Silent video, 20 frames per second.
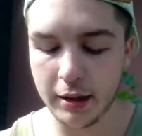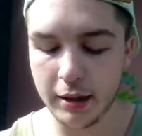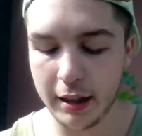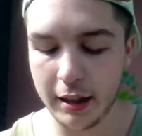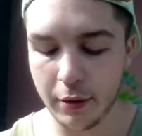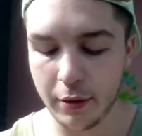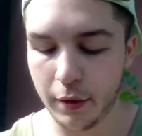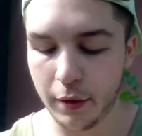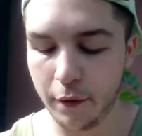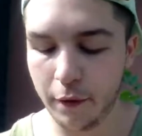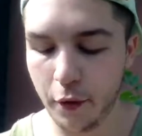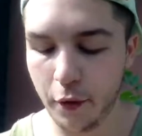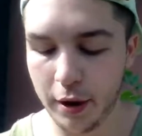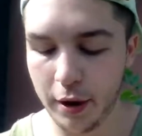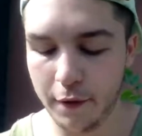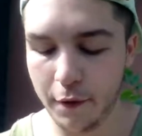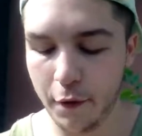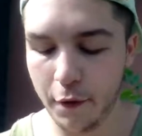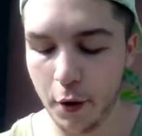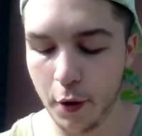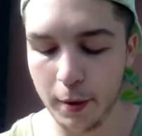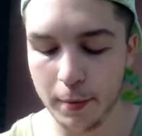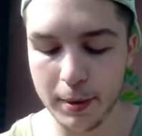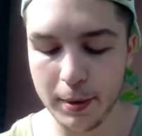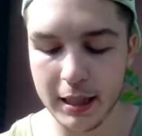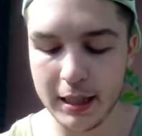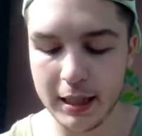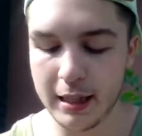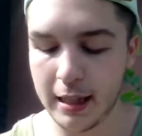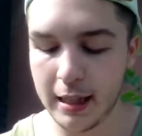do like
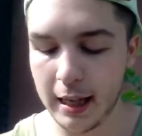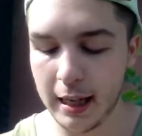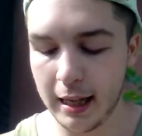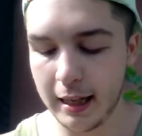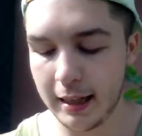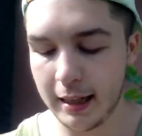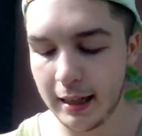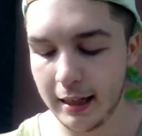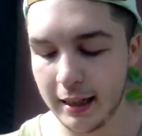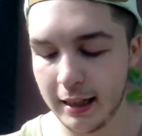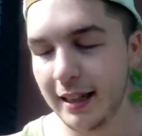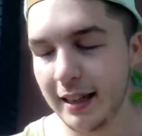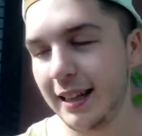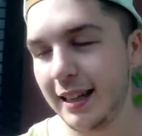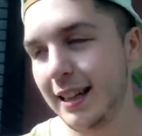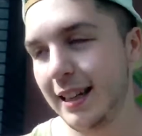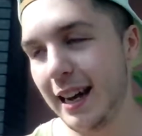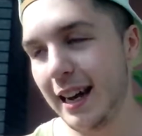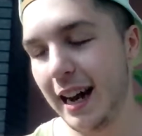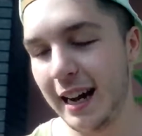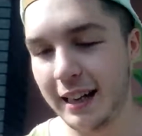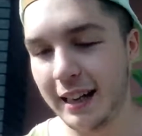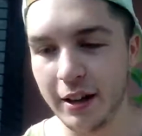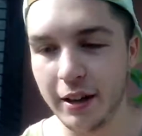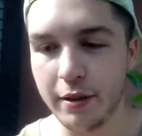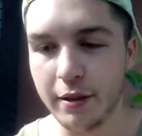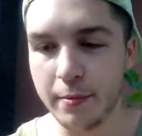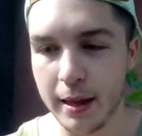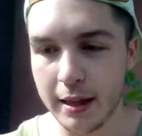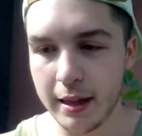144, but it's like
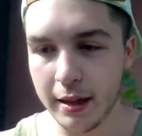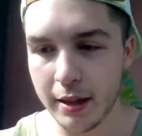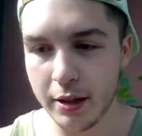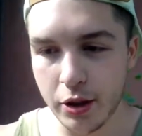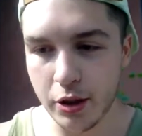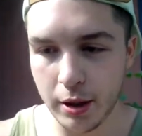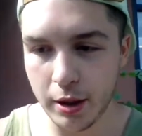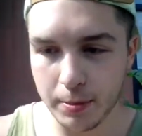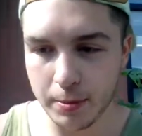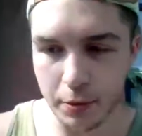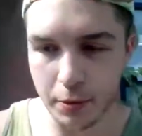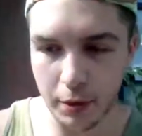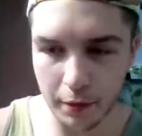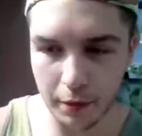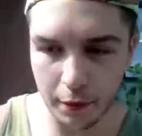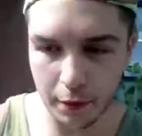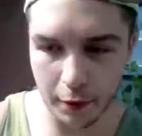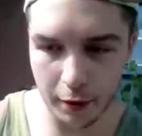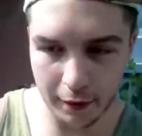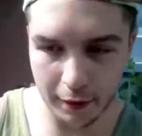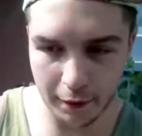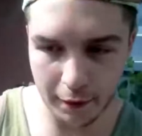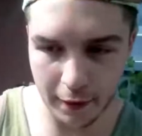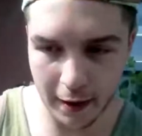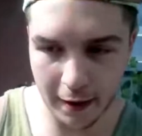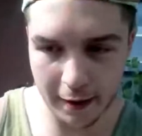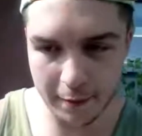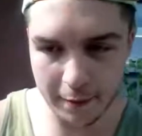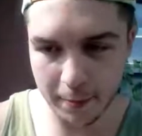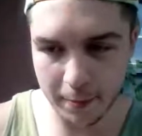I could have made the jump to
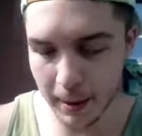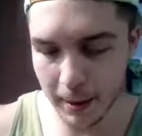145.